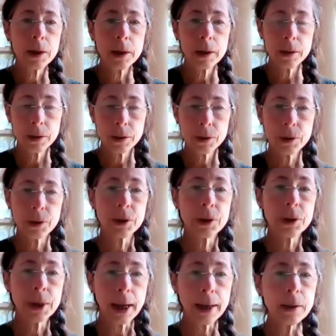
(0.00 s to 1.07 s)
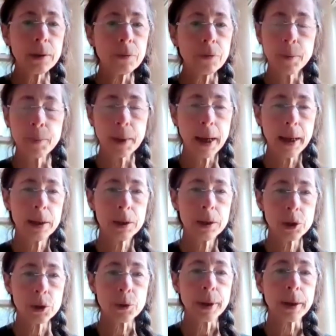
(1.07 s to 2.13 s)
is descended from that
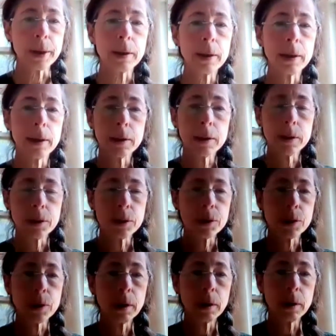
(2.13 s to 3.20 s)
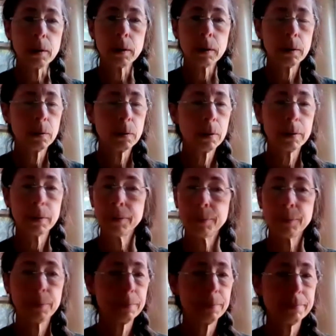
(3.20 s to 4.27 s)
history is
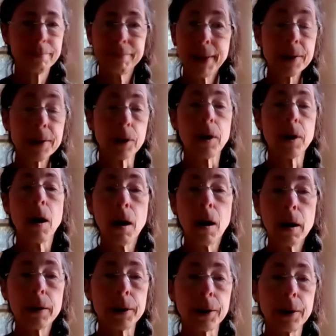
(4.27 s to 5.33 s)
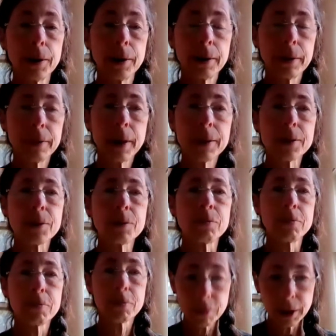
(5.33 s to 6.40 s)
that's an honor.
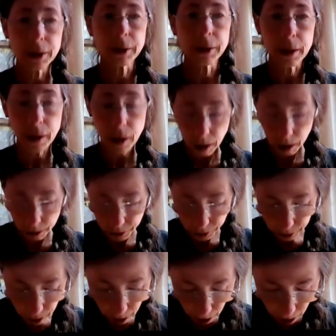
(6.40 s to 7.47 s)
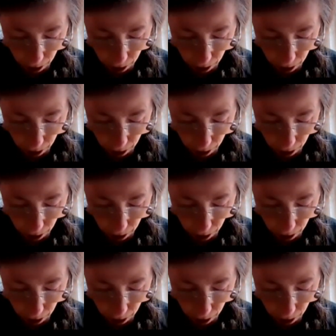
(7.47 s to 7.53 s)
That's really an honor.